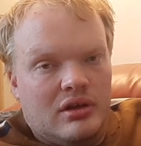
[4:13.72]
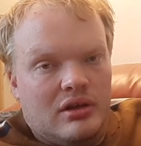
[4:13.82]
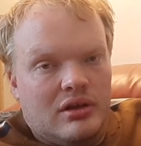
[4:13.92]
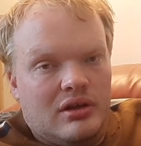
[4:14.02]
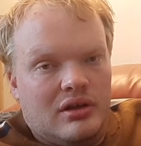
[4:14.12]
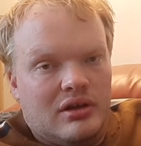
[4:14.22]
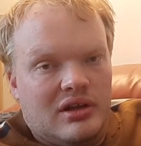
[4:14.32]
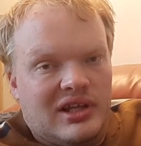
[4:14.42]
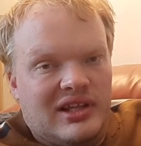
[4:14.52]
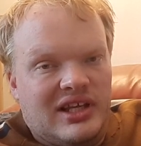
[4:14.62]
uh,
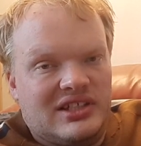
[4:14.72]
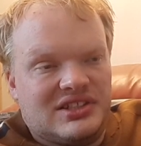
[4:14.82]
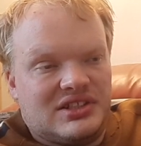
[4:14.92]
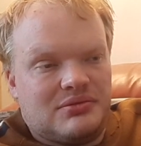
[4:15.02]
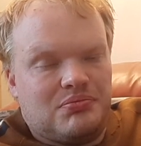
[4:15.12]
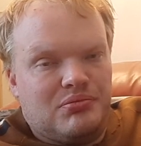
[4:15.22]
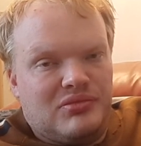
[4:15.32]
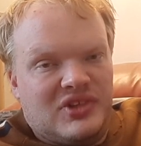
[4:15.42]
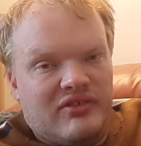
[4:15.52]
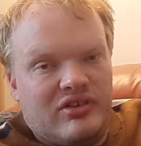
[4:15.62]
and that it's
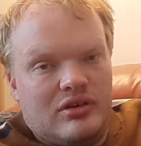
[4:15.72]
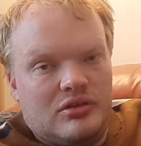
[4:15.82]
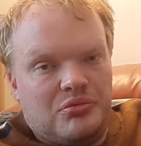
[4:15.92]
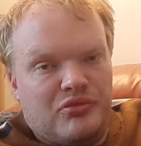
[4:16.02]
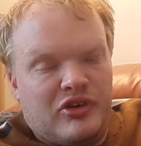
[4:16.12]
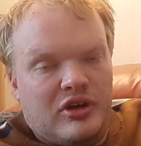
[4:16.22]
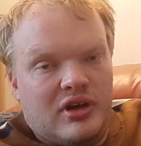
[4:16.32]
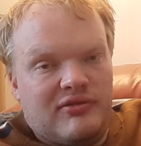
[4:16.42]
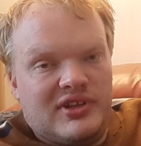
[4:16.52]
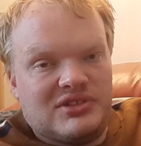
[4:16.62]
difficult when you
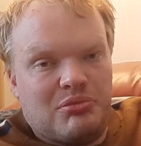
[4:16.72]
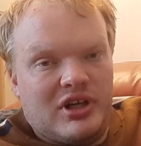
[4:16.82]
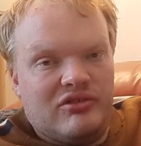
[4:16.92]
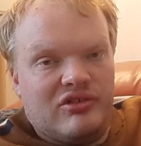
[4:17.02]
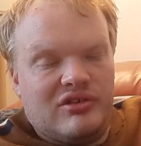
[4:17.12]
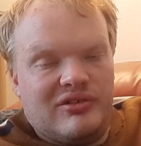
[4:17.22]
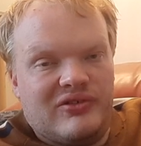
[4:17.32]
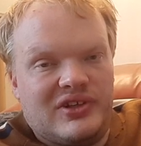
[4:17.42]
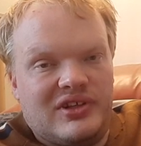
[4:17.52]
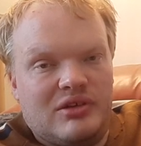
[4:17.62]
have this brain fog
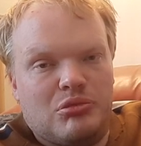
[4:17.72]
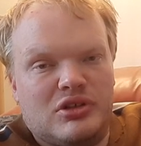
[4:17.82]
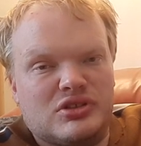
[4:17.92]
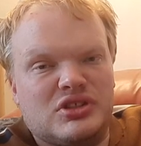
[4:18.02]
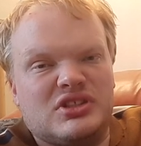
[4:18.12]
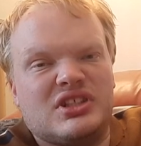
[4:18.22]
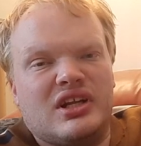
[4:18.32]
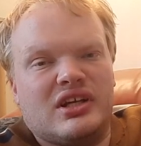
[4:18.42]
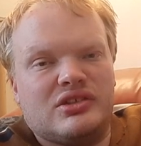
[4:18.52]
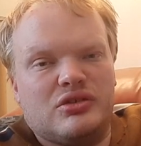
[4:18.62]
fatigue because it's
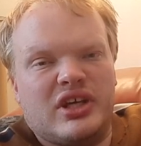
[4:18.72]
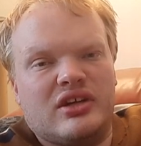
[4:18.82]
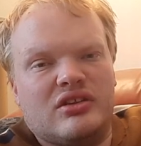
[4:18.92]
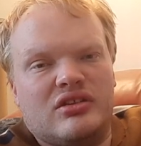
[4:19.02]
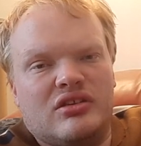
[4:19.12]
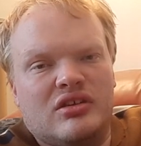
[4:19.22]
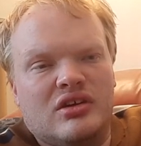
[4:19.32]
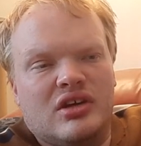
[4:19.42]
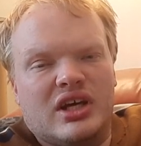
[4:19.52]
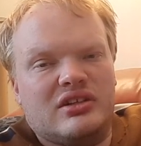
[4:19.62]
like you cannot
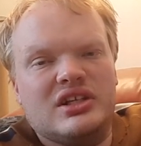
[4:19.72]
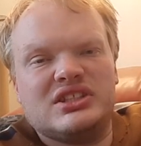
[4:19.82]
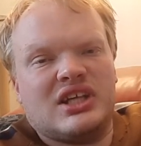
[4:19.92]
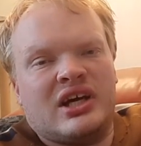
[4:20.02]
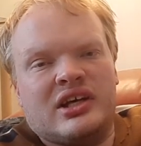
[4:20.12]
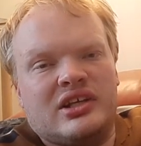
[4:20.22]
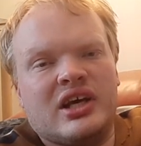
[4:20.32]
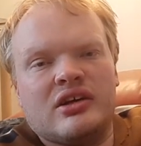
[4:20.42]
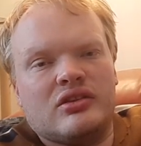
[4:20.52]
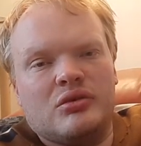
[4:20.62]
at least i
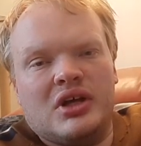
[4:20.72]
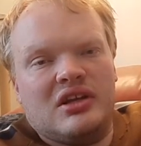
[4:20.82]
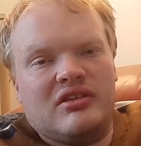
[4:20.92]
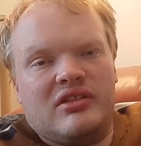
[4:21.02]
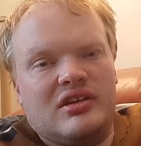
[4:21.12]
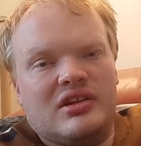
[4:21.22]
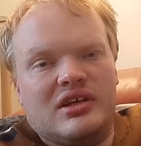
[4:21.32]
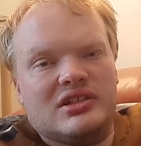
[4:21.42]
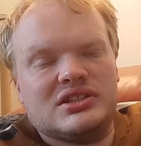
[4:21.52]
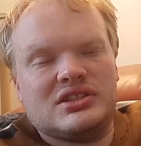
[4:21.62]
cannot do anything that
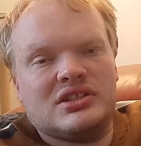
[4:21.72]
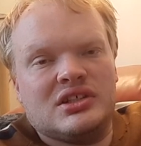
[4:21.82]
is